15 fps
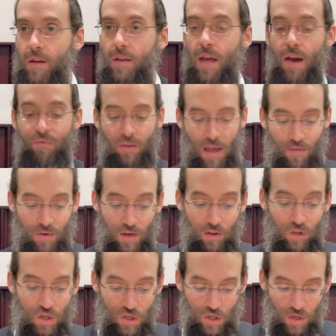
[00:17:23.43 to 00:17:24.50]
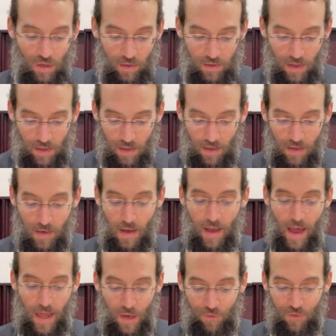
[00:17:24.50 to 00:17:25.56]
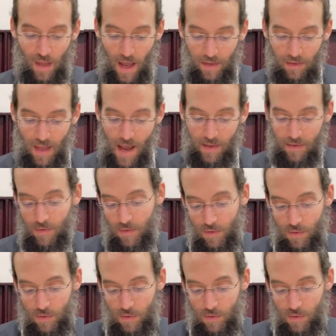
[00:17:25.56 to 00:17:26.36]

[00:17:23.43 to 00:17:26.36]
You have to have an additional dinner, and if not, not.